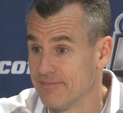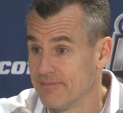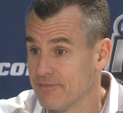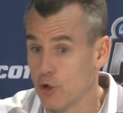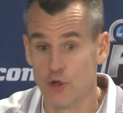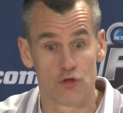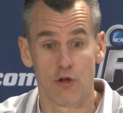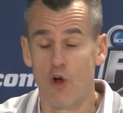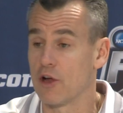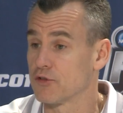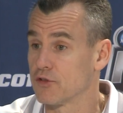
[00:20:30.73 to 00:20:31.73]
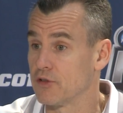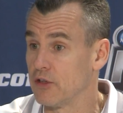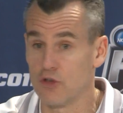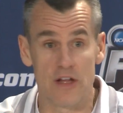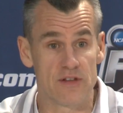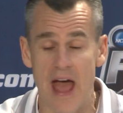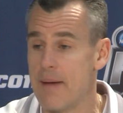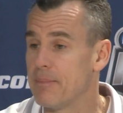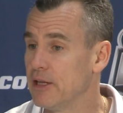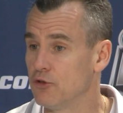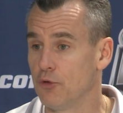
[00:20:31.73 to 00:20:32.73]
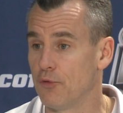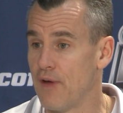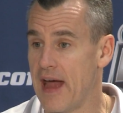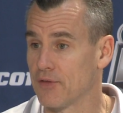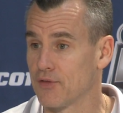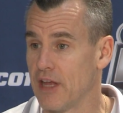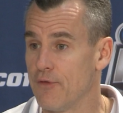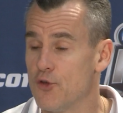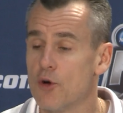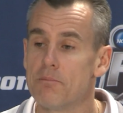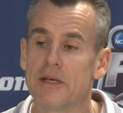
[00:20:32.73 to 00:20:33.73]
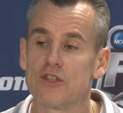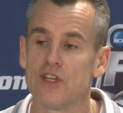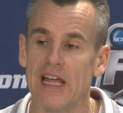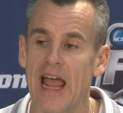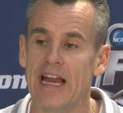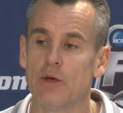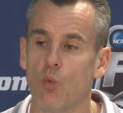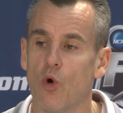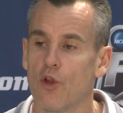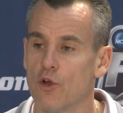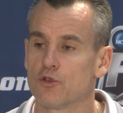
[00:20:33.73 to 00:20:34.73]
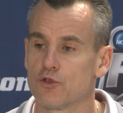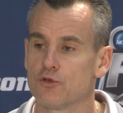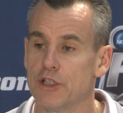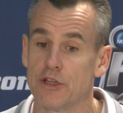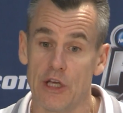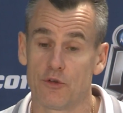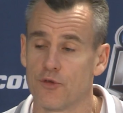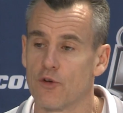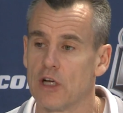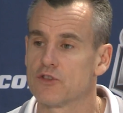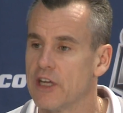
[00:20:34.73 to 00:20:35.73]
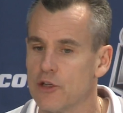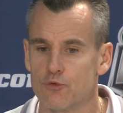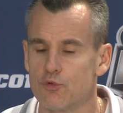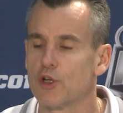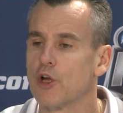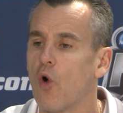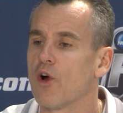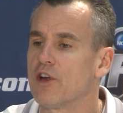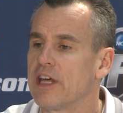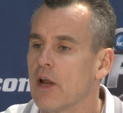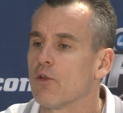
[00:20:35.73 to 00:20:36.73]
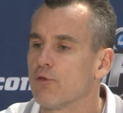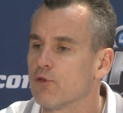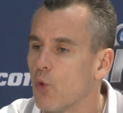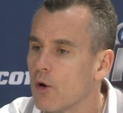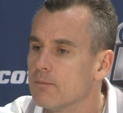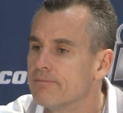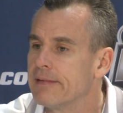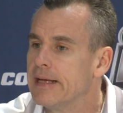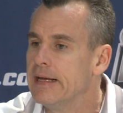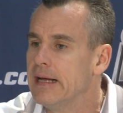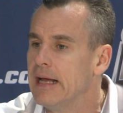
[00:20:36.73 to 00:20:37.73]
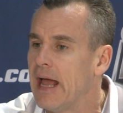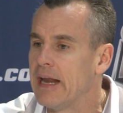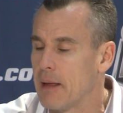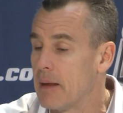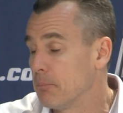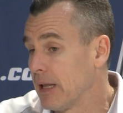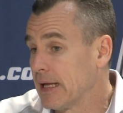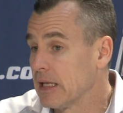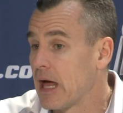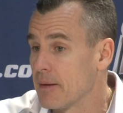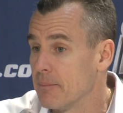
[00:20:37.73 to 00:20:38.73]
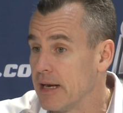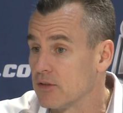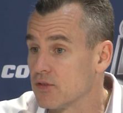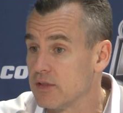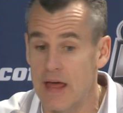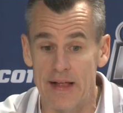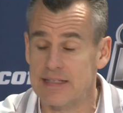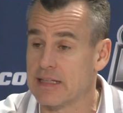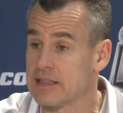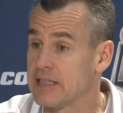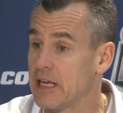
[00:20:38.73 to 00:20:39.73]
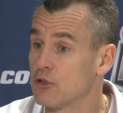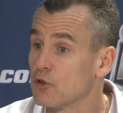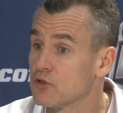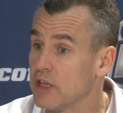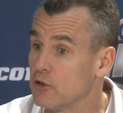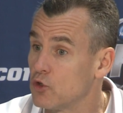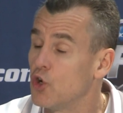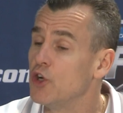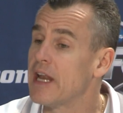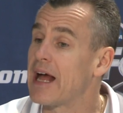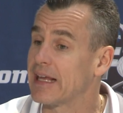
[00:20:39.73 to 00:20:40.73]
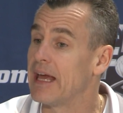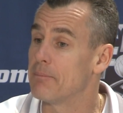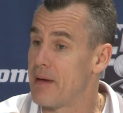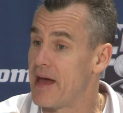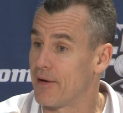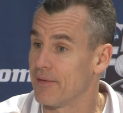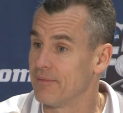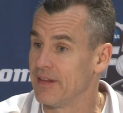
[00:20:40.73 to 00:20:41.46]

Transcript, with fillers: they're just lost. It's, it's happening too fast. If you're missing any one of those three things for us, it's really hard to get on the floor and, and play a lot of minutes. Now, that's not to say that those things could not get better,